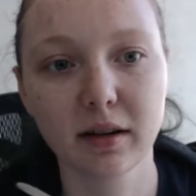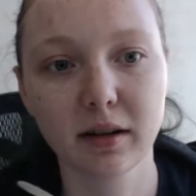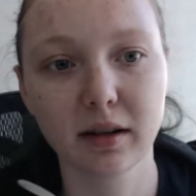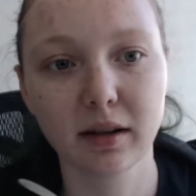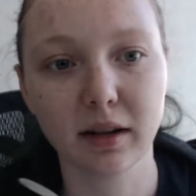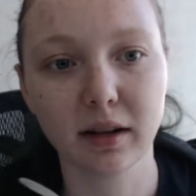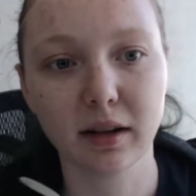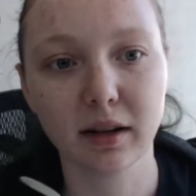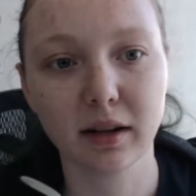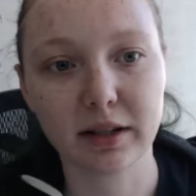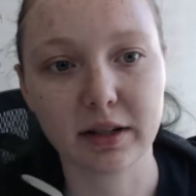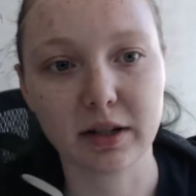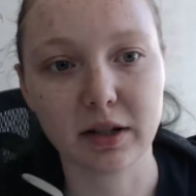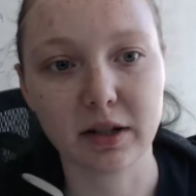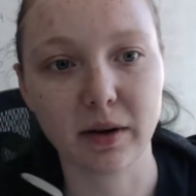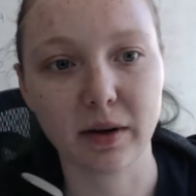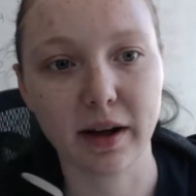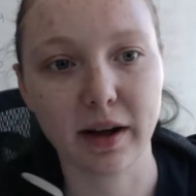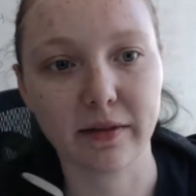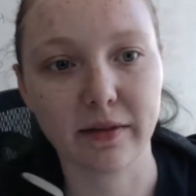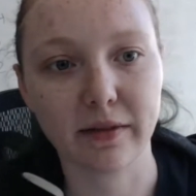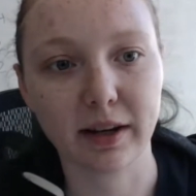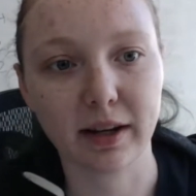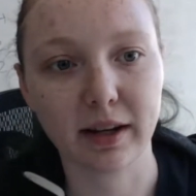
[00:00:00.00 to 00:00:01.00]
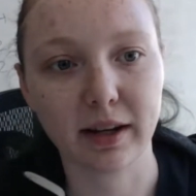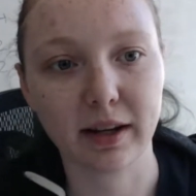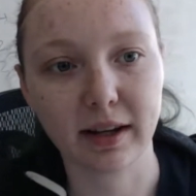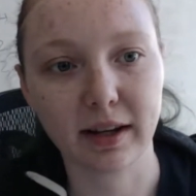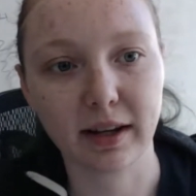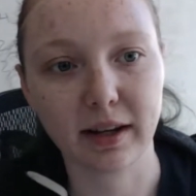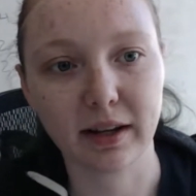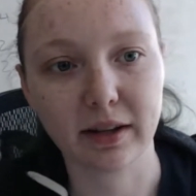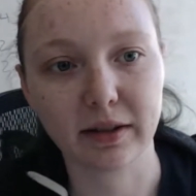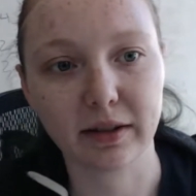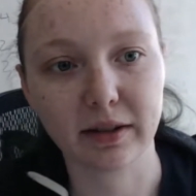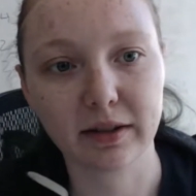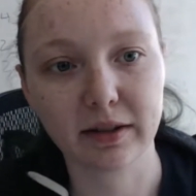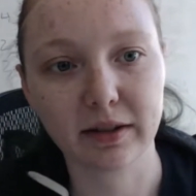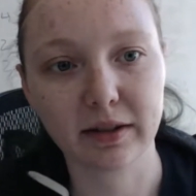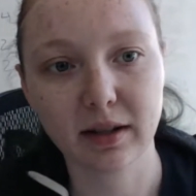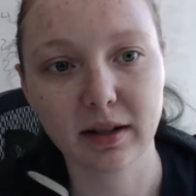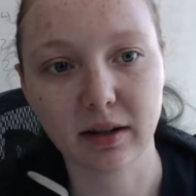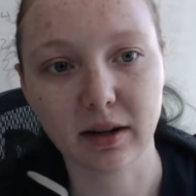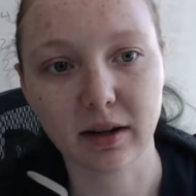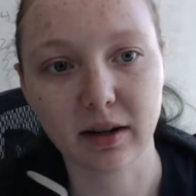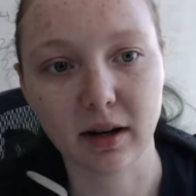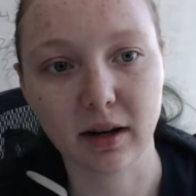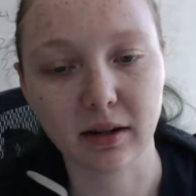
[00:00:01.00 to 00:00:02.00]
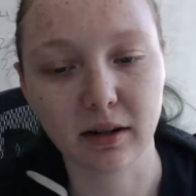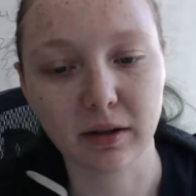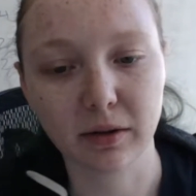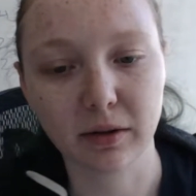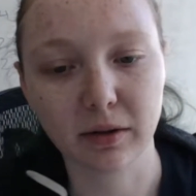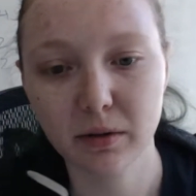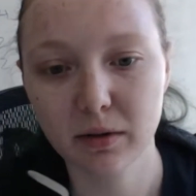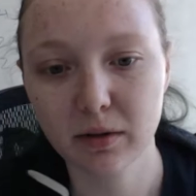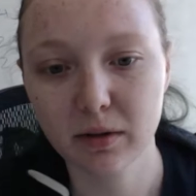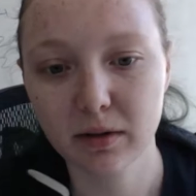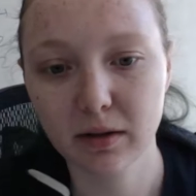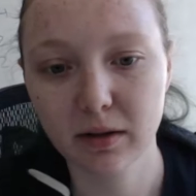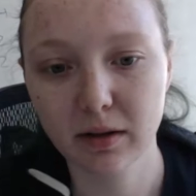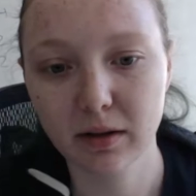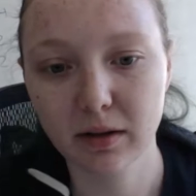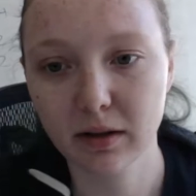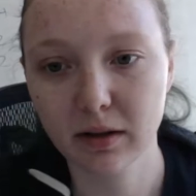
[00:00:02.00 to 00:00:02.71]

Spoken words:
Unless you have anything else, Carlos.